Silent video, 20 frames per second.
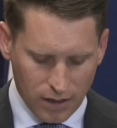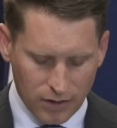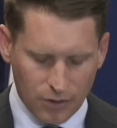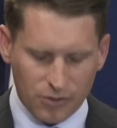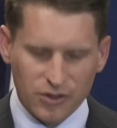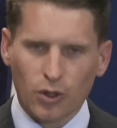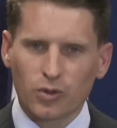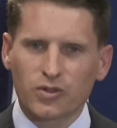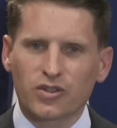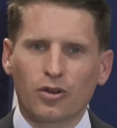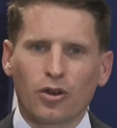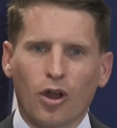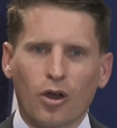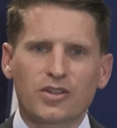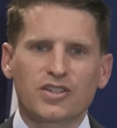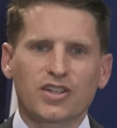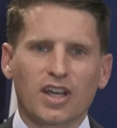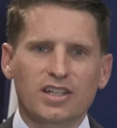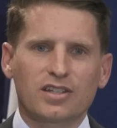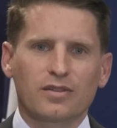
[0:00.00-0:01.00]
There is also no
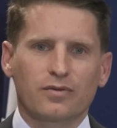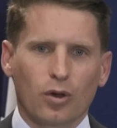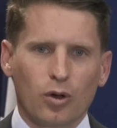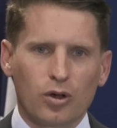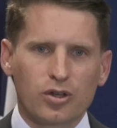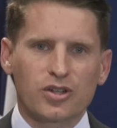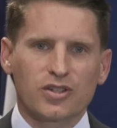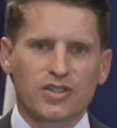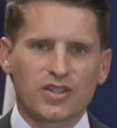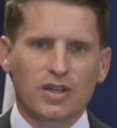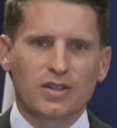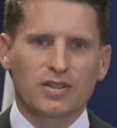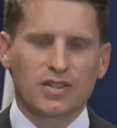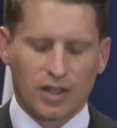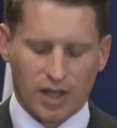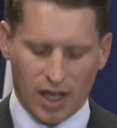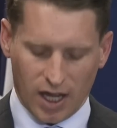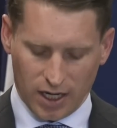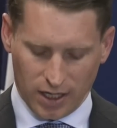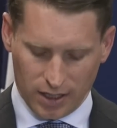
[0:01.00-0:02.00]
sense of urgency
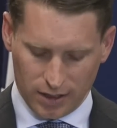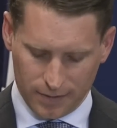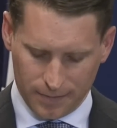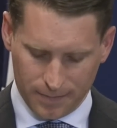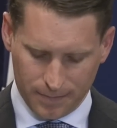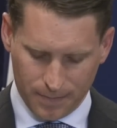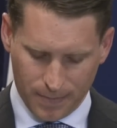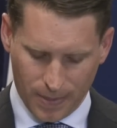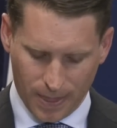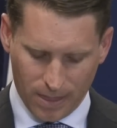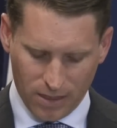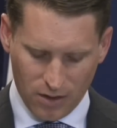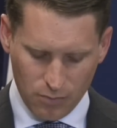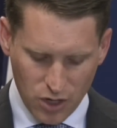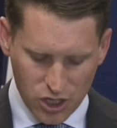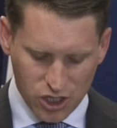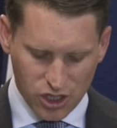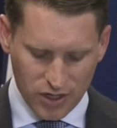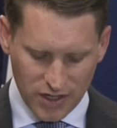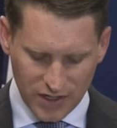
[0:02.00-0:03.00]
today. The
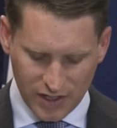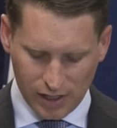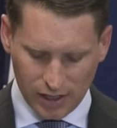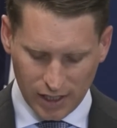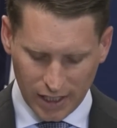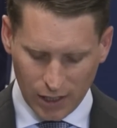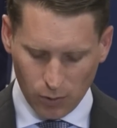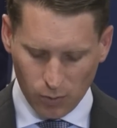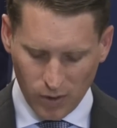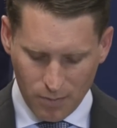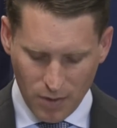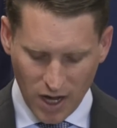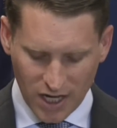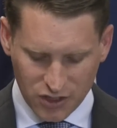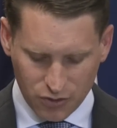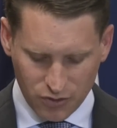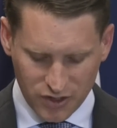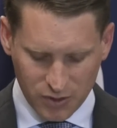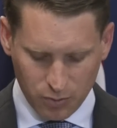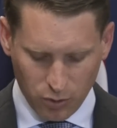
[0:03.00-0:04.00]
mission is clear. We must
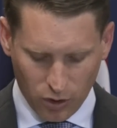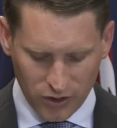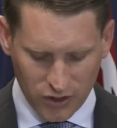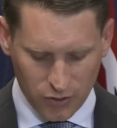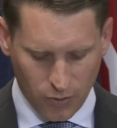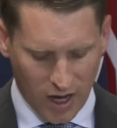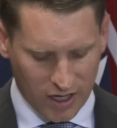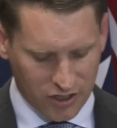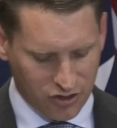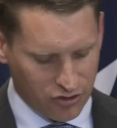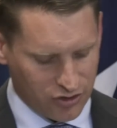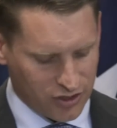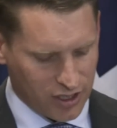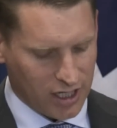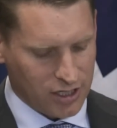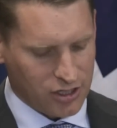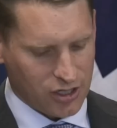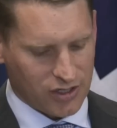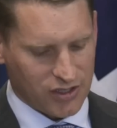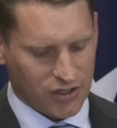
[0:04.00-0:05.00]
respond to our
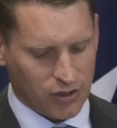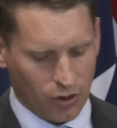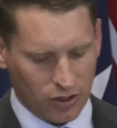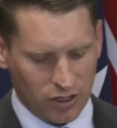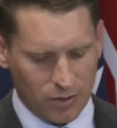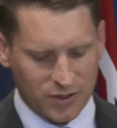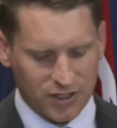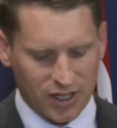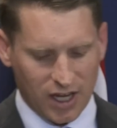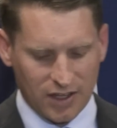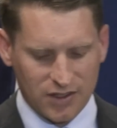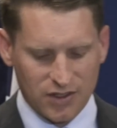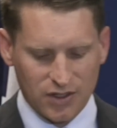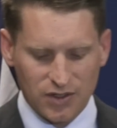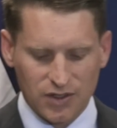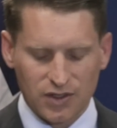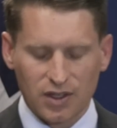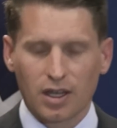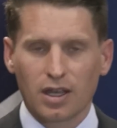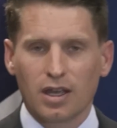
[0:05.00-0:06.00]
strategic
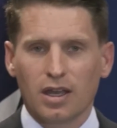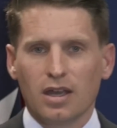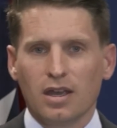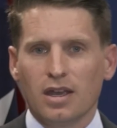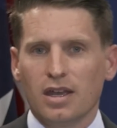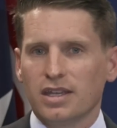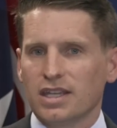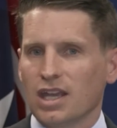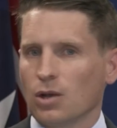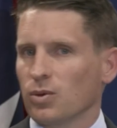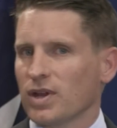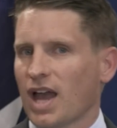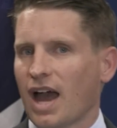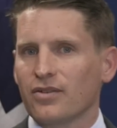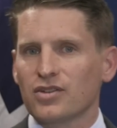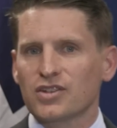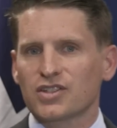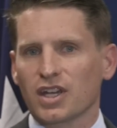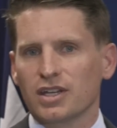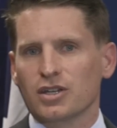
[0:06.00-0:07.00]
circumstances. Yet we
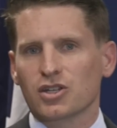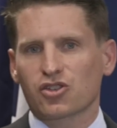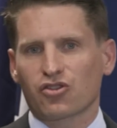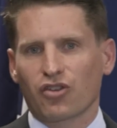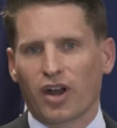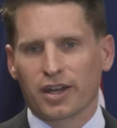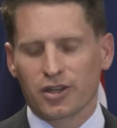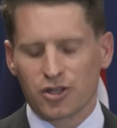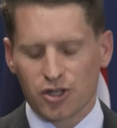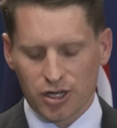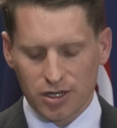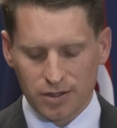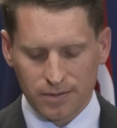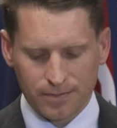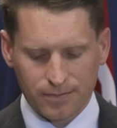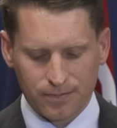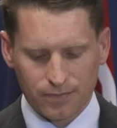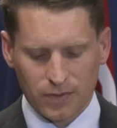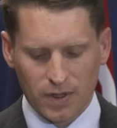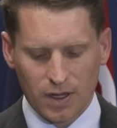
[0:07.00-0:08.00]
haven't seen a strategy,
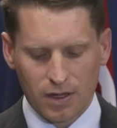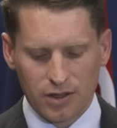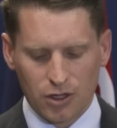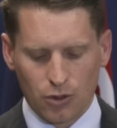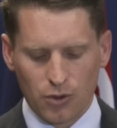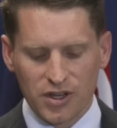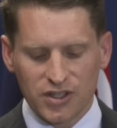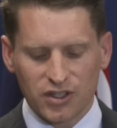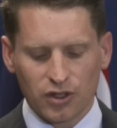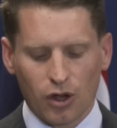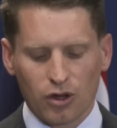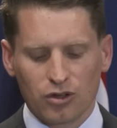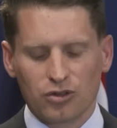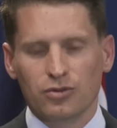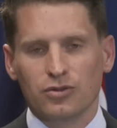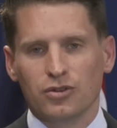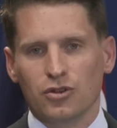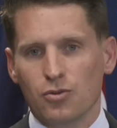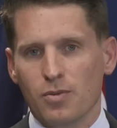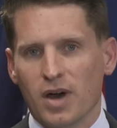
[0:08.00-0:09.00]
there is no
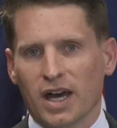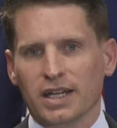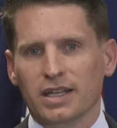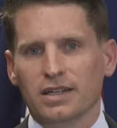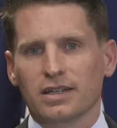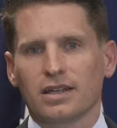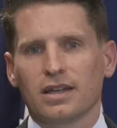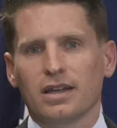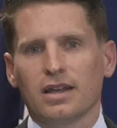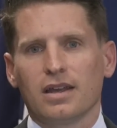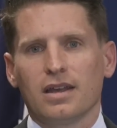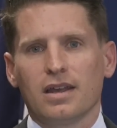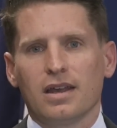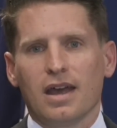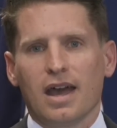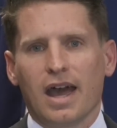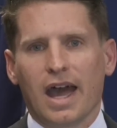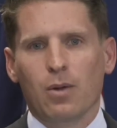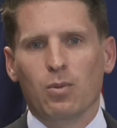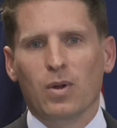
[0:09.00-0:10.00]
new money
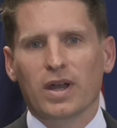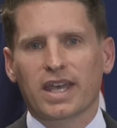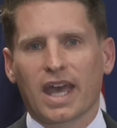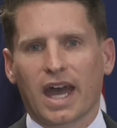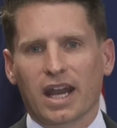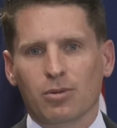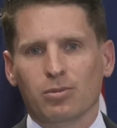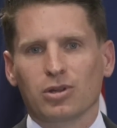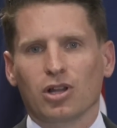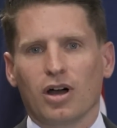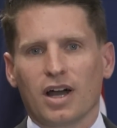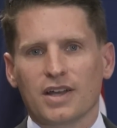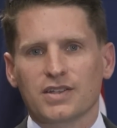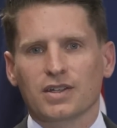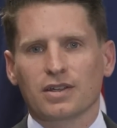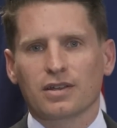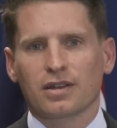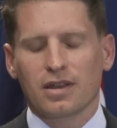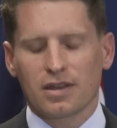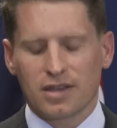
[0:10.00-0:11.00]
and we're cannibalising